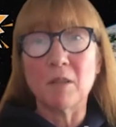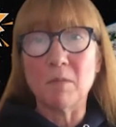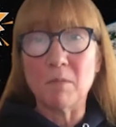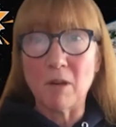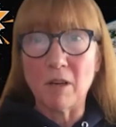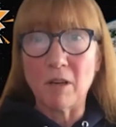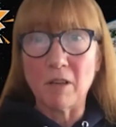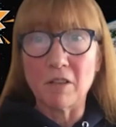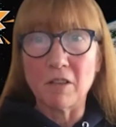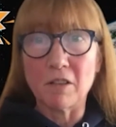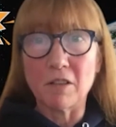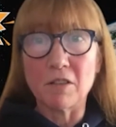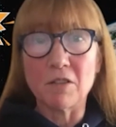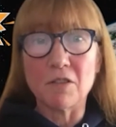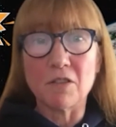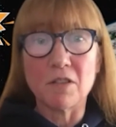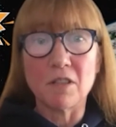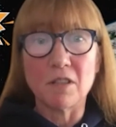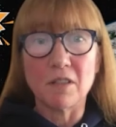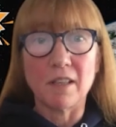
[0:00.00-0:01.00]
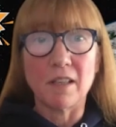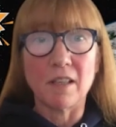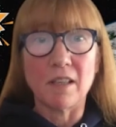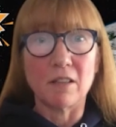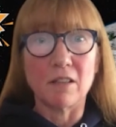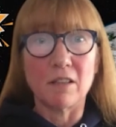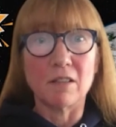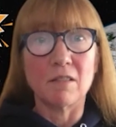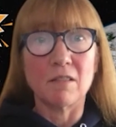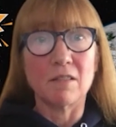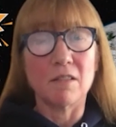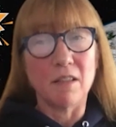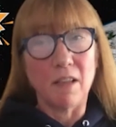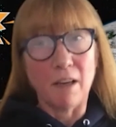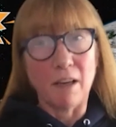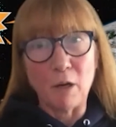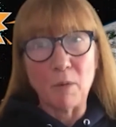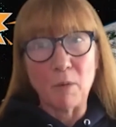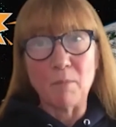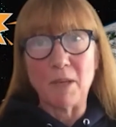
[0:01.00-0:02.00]
monitors that are
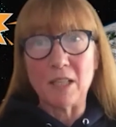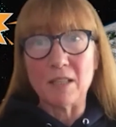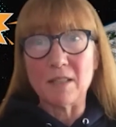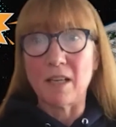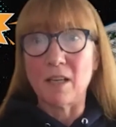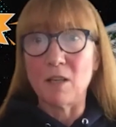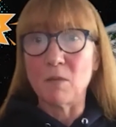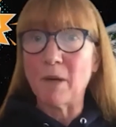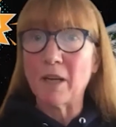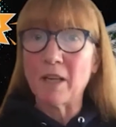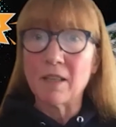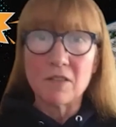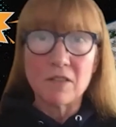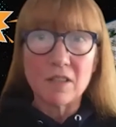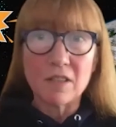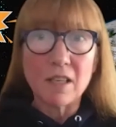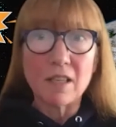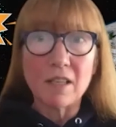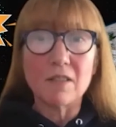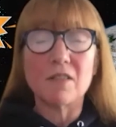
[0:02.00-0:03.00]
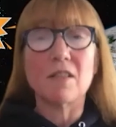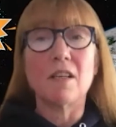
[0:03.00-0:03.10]
maintained by states.